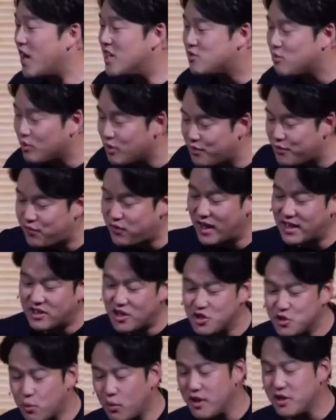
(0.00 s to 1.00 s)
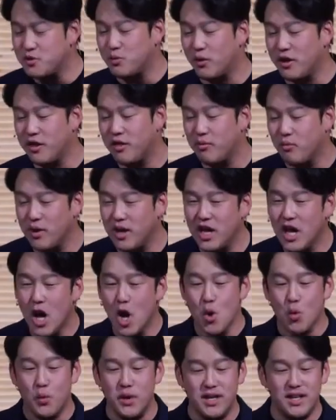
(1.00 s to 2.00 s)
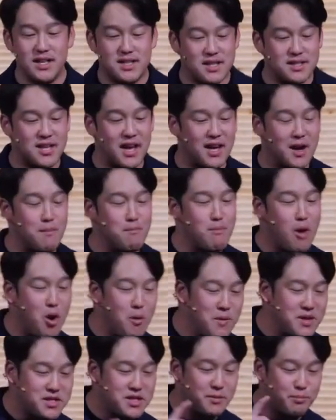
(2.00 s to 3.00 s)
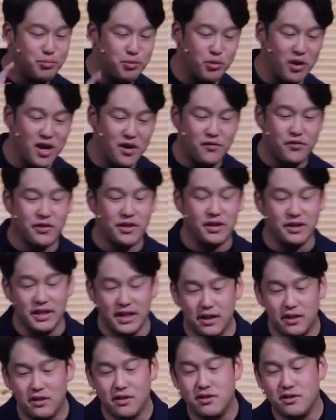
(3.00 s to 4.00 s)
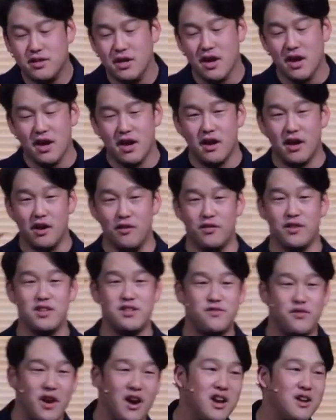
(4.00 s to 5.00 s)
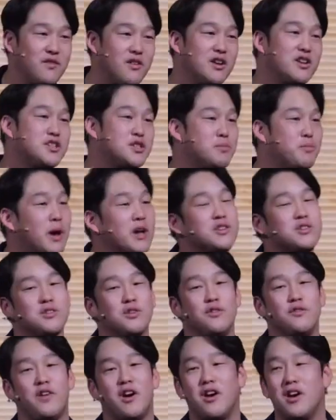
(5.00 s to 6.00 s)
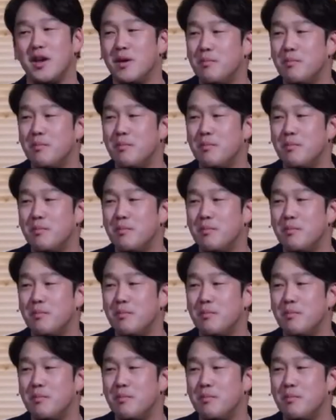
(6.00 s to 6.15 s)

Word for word: as we reflect on 2023, we need to take a moment to pray for the leaders of this very, very special, very